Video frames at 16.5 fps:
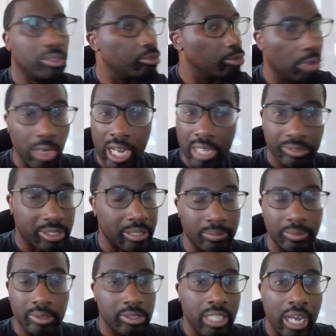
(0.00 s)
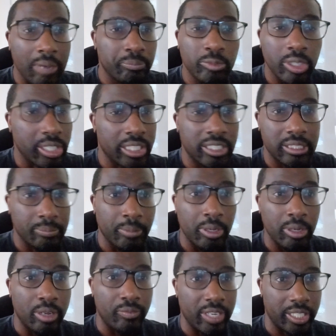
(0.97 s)
I'm not here to
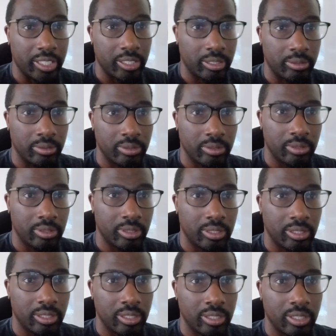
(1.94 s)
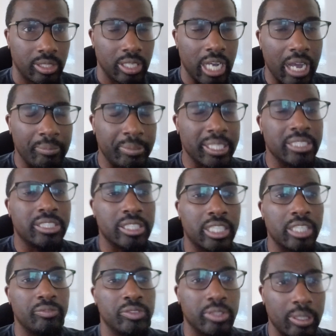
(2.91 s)
motivate you. I'm here to
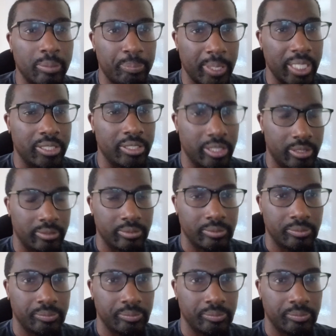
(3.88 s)
give you an opinion.